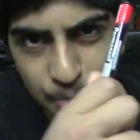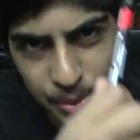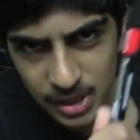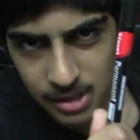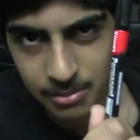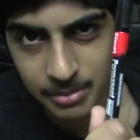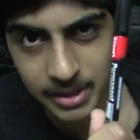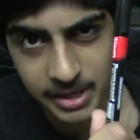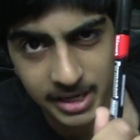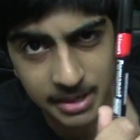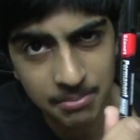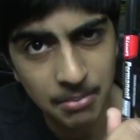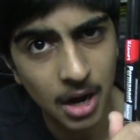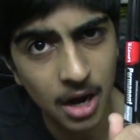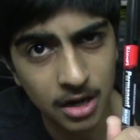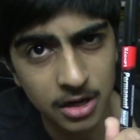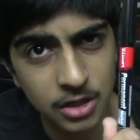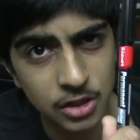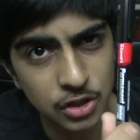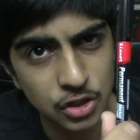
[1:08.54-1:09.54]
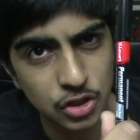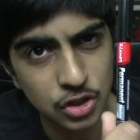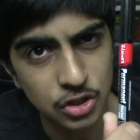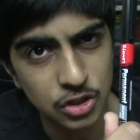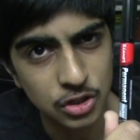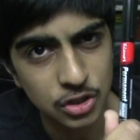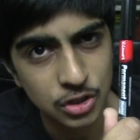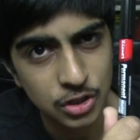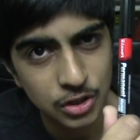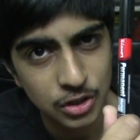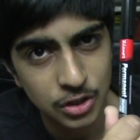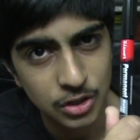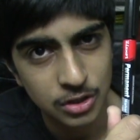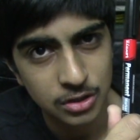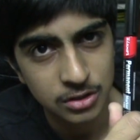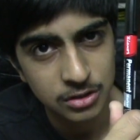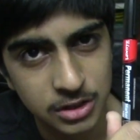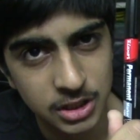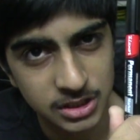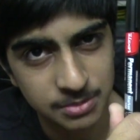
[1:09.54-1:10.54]
permanent marker,
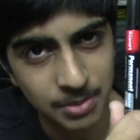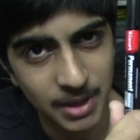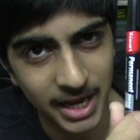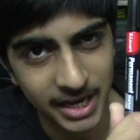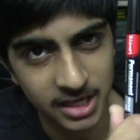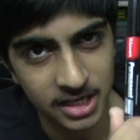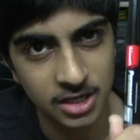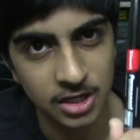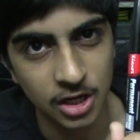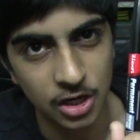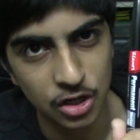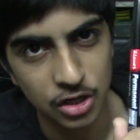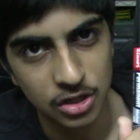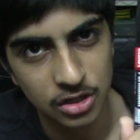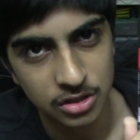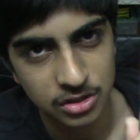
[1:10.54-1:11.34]
it's black in color,